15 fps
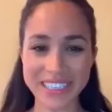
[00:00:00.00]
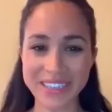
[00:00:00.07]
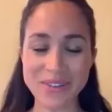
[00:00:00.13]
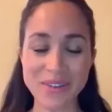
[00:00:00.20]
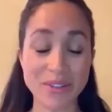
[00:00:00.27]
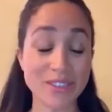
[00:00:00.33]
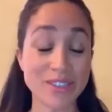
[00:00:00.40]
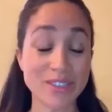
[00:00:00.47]
you
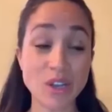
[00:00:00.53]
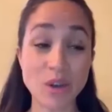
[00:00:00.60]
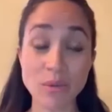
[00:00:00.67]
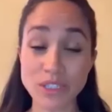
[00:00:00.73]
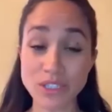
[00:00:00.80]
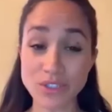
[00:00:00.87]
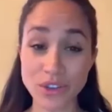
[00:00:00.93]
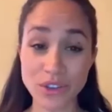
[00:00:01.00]
know, there's
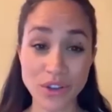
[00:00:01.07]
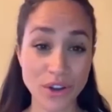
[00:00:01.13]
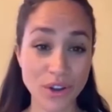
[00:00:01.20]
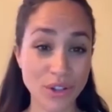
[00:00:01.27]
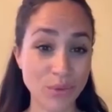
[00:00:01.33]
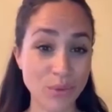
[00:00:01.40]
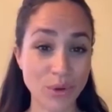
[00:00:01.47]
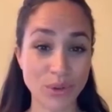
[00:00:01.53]
so much going
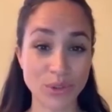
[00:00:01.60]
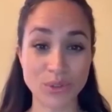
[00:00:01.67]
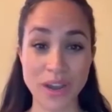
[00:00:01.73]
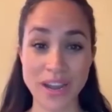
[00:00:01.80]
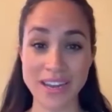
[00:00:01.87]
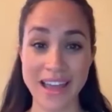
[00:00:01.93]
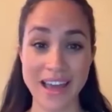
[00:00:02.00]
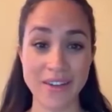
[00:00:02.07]
on in the world
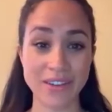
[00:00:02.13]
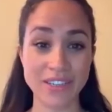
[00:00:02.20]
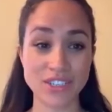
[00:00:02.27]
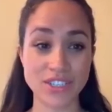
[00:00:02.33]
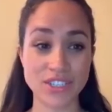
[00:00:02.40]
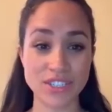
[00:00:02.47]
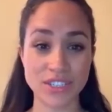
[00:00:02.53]
right now, yeah. and just